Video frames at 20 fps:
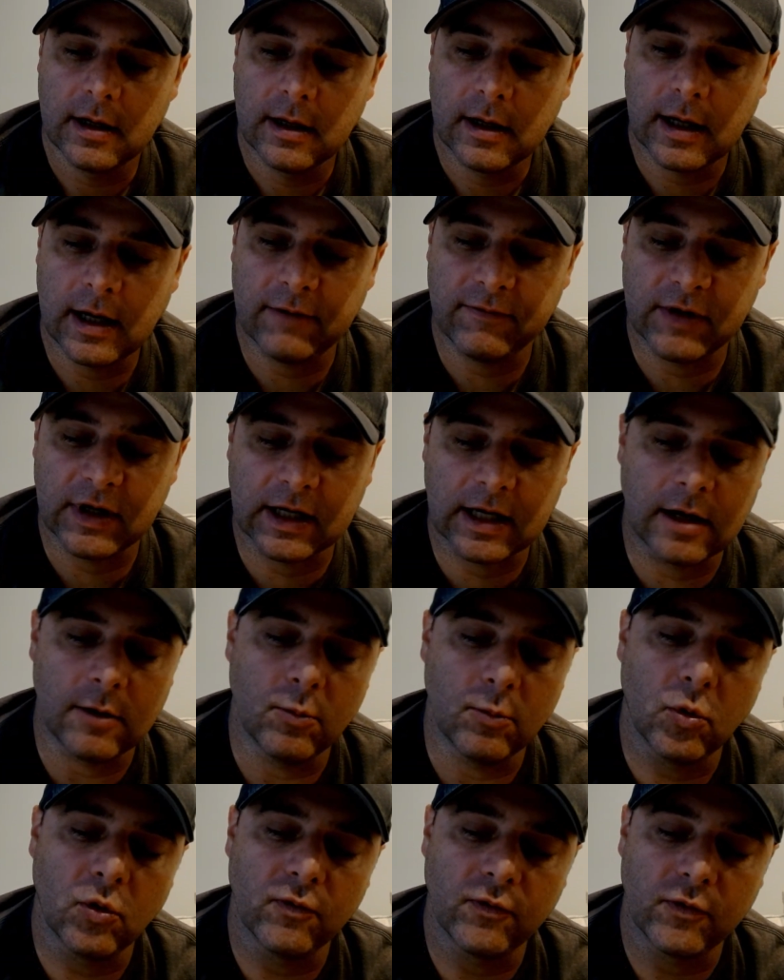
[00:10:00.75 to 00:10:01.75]
I have not gotten
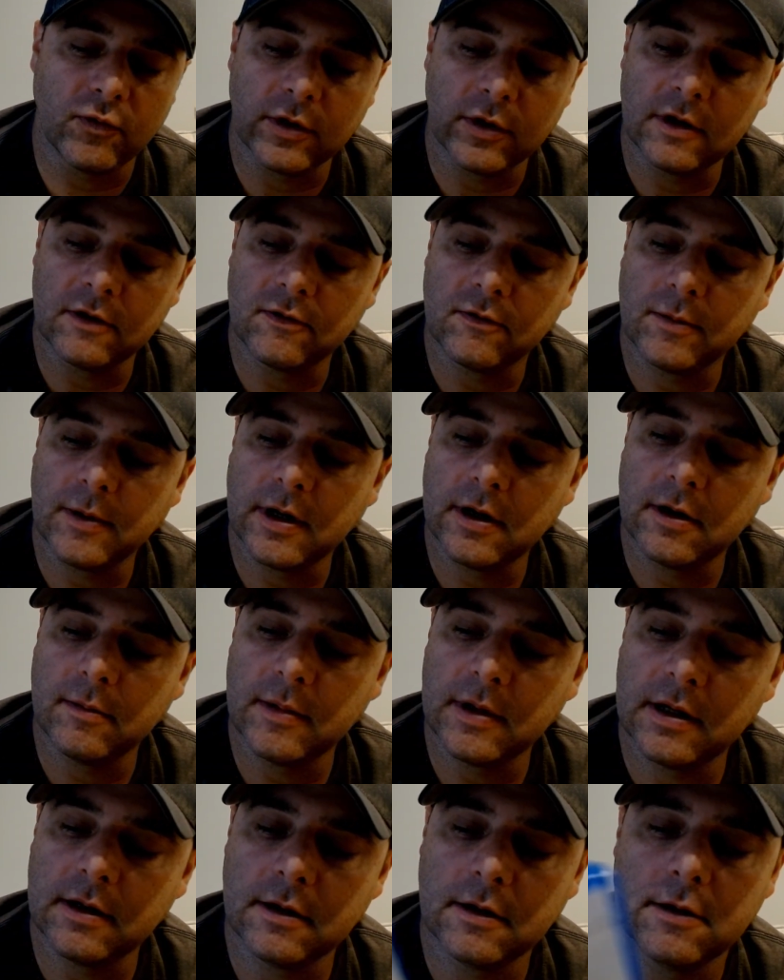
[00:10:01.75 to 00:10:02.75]
Wolverine and
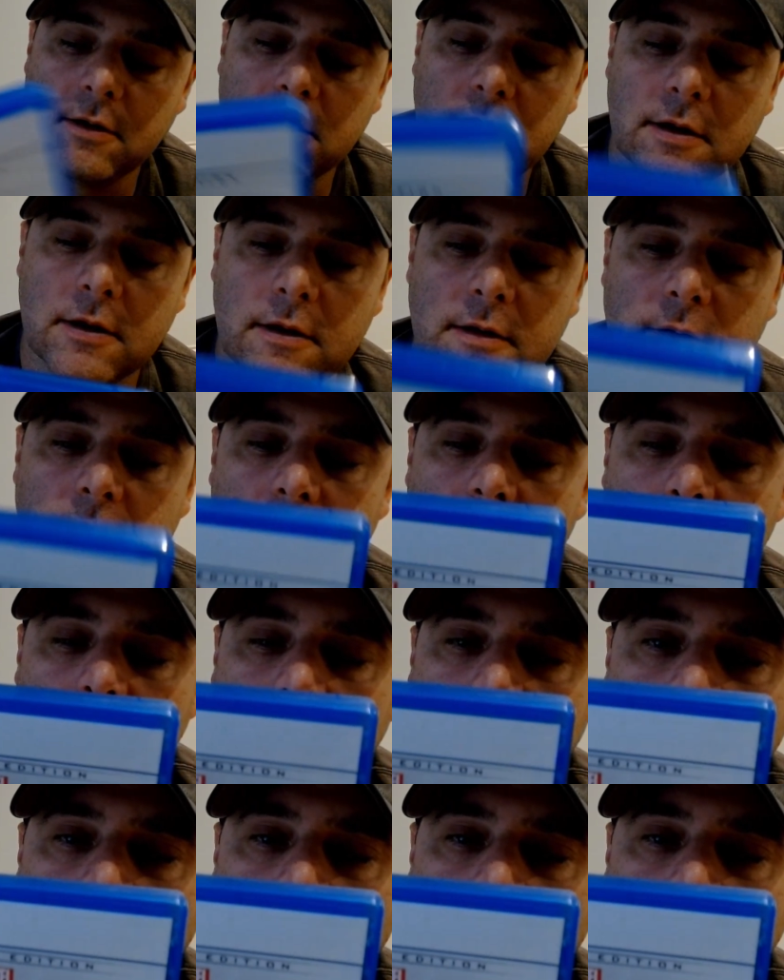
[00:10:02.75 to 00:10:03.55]
Spider-Man here yet, though.